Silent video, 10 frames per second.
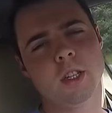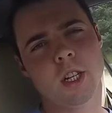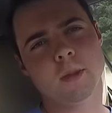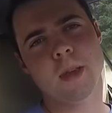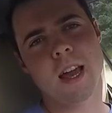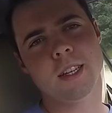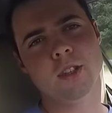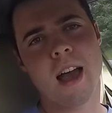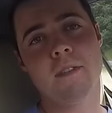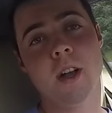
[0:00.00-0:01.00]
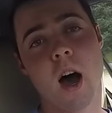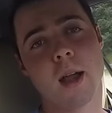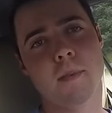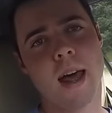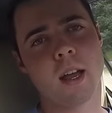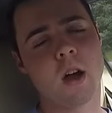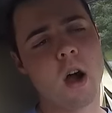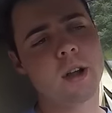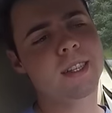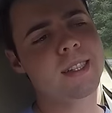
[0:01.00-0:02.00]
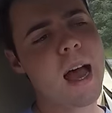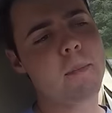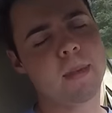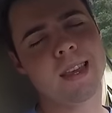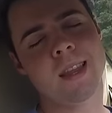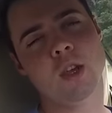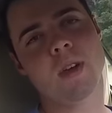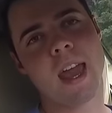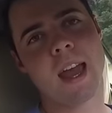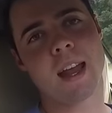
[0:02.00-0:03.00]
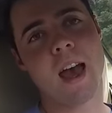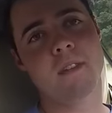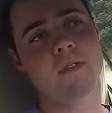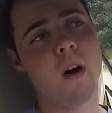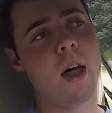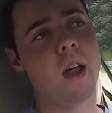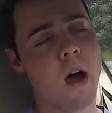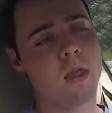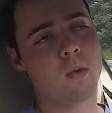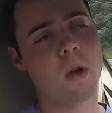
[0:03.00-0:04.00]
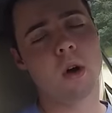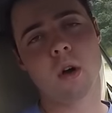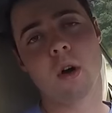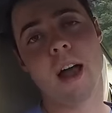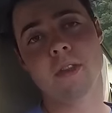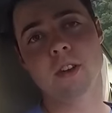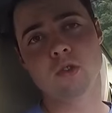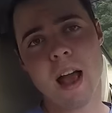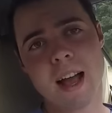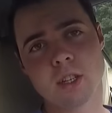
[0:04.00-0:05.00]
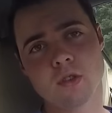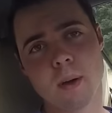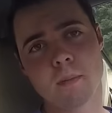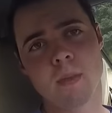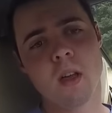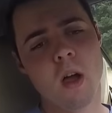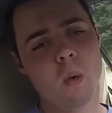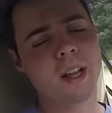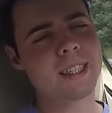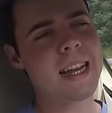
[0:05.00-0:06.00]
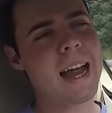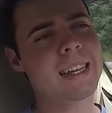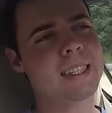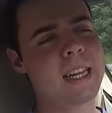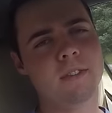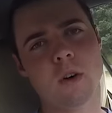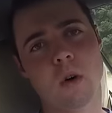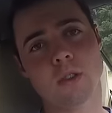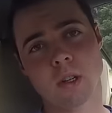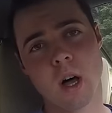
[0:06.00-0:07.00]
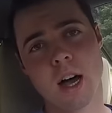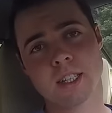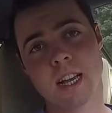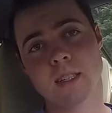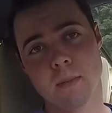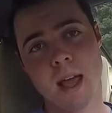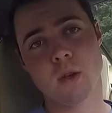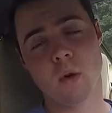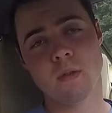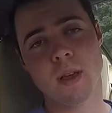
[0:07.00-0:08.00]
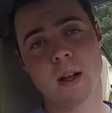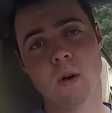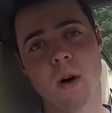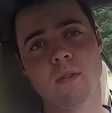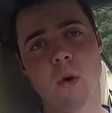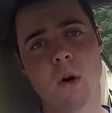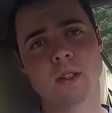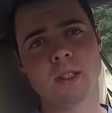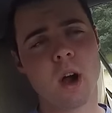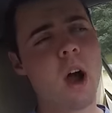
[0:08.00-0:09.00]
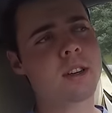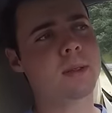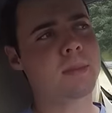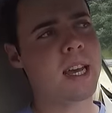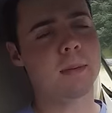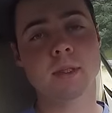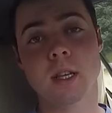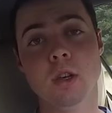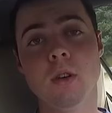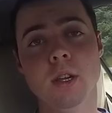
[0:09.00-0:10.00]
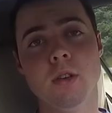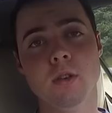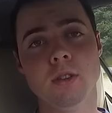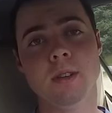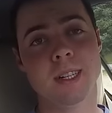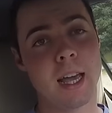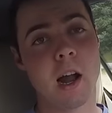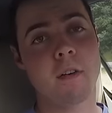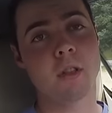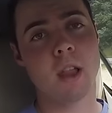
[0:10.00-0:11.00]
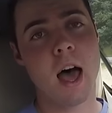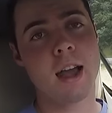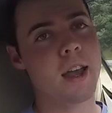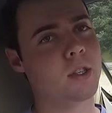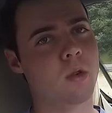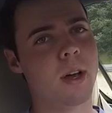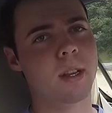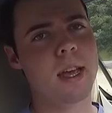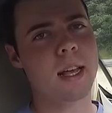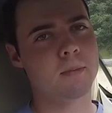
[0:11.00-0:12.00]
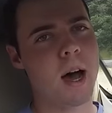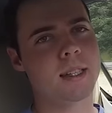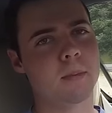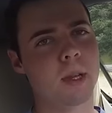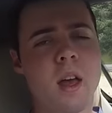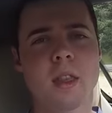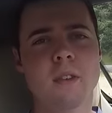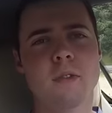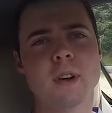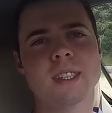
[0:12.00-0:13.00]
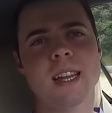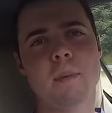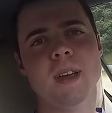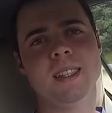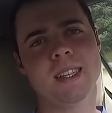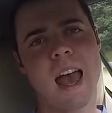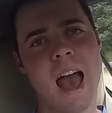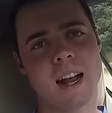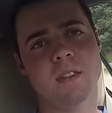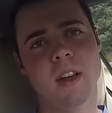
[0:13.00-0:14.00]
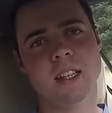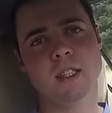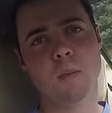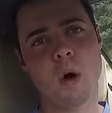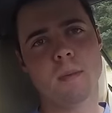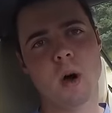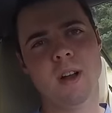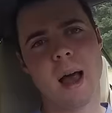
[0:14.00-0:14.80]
Just because you have an automatic car does not mean that you can't have fun on the road or at the drag strip. While it's not as difficult to launch as a manual vehicle, of course, there are some tips that you can use to get off the line as quickly as possible. The first step is to activate sport mode.